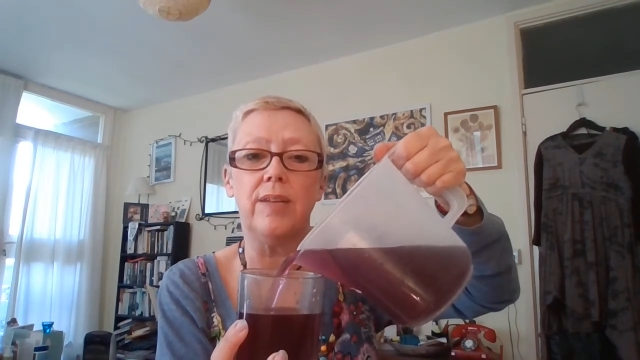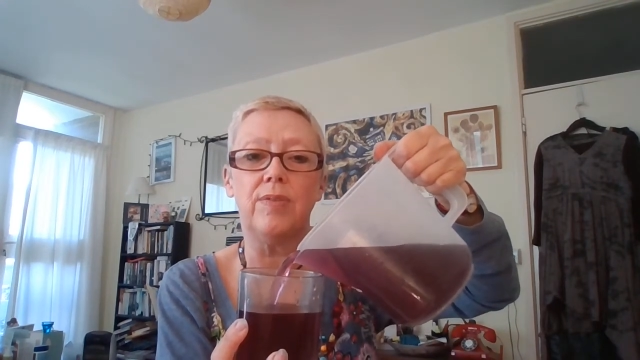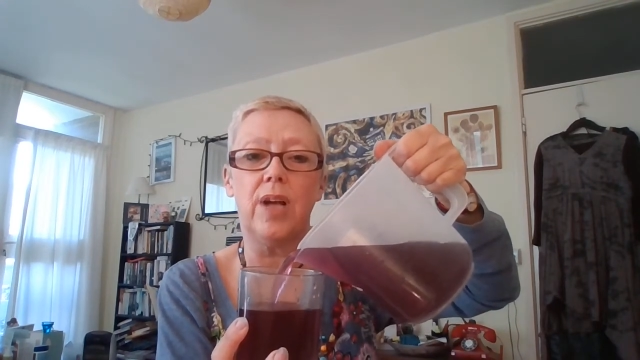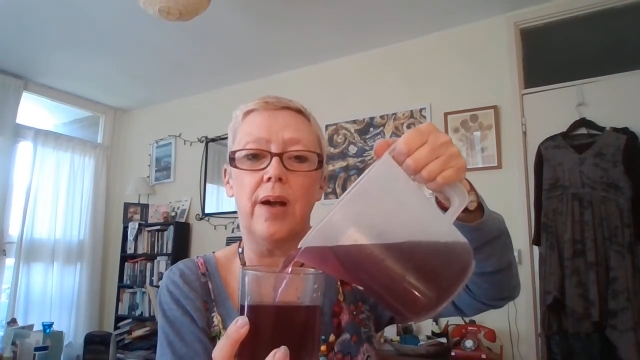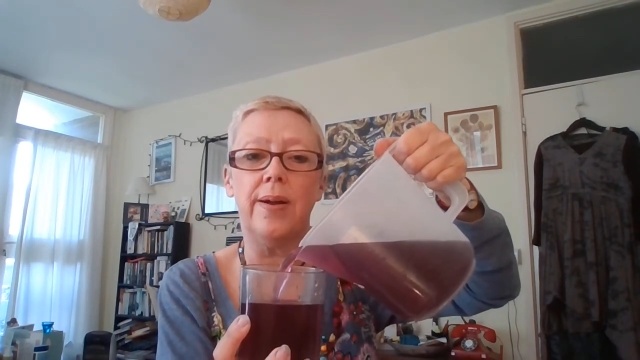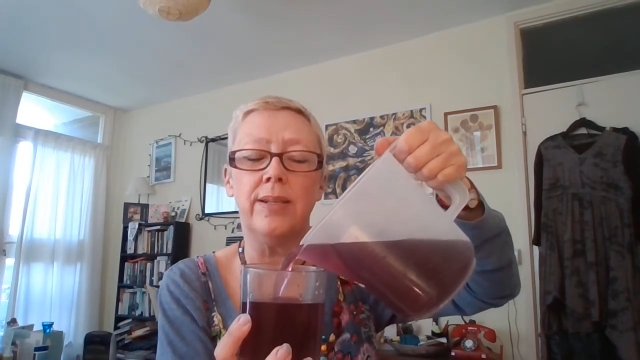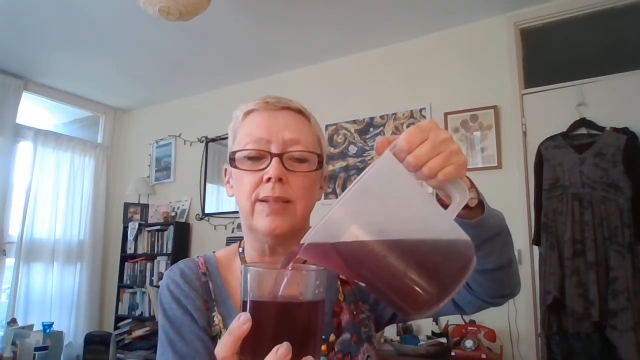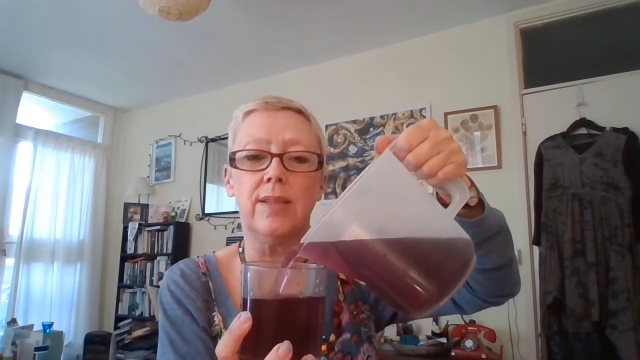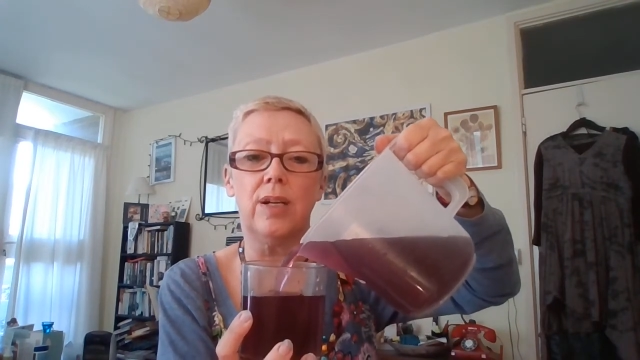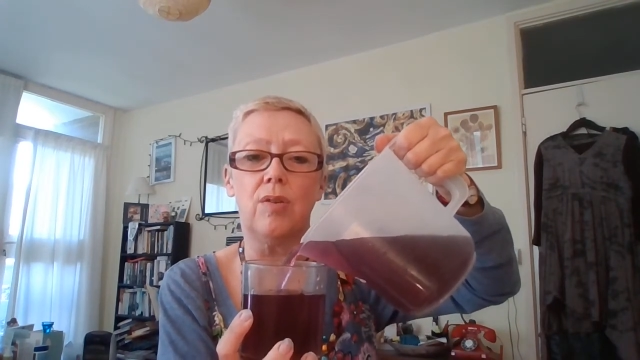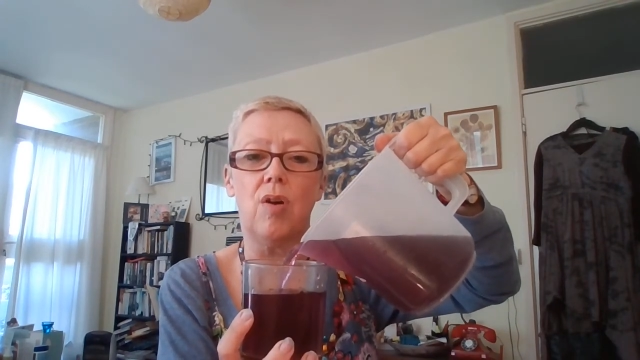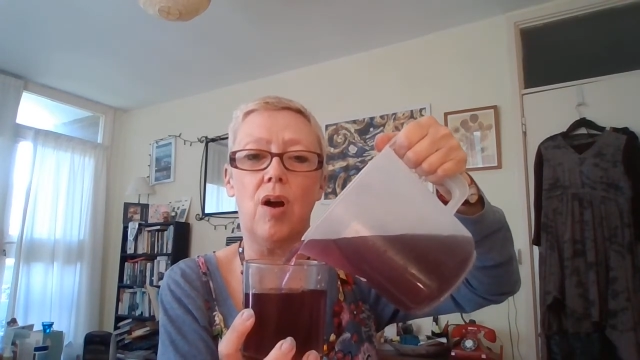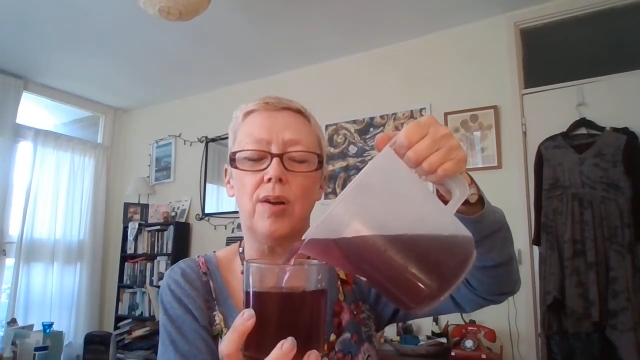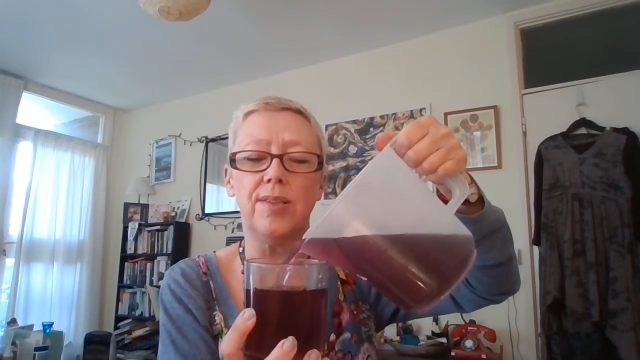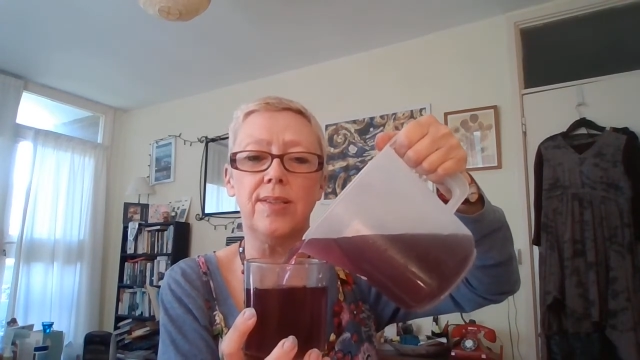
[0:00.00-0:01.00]
of going to the
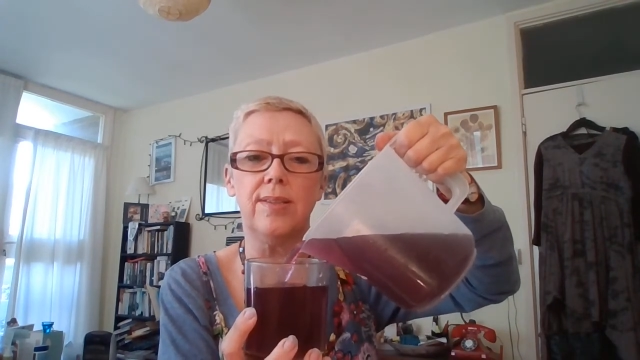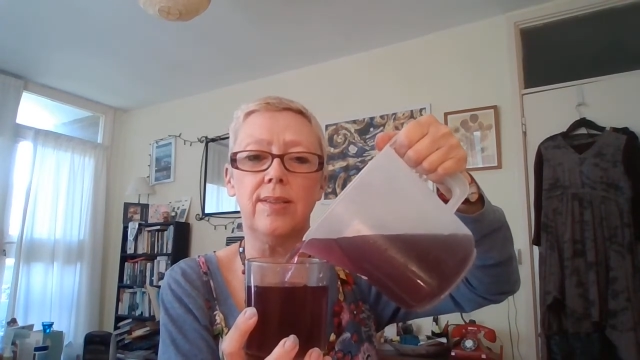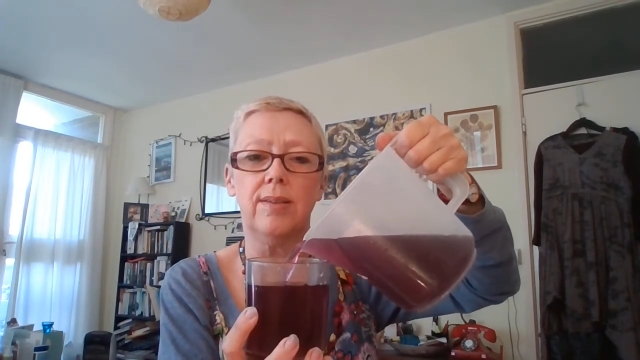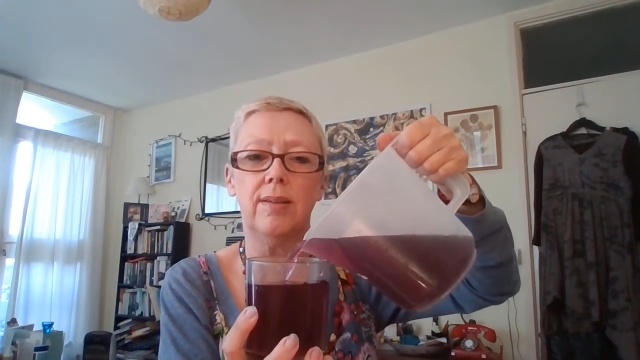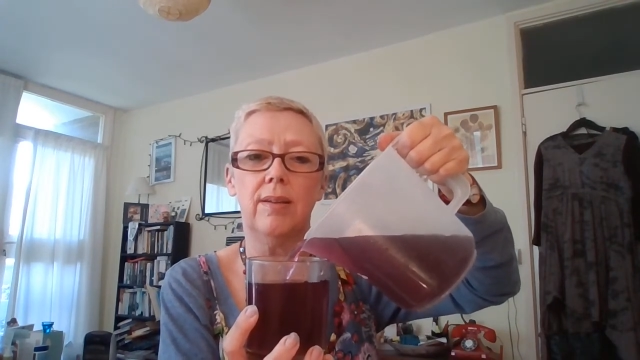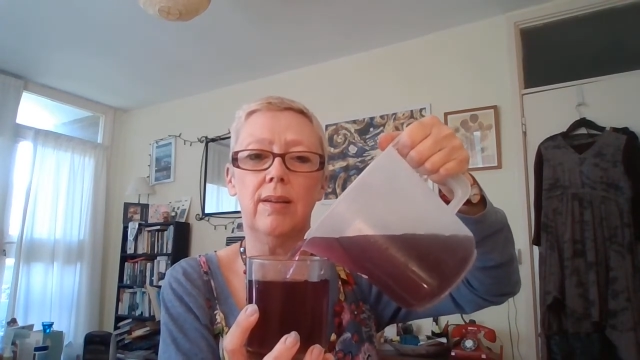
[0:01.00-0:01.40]
cross.